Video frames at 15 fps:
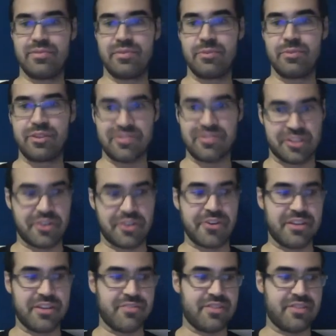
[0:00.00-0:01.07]
with
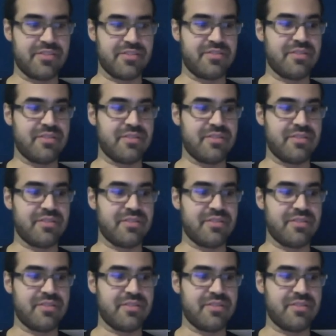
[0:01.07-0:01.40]
security of this.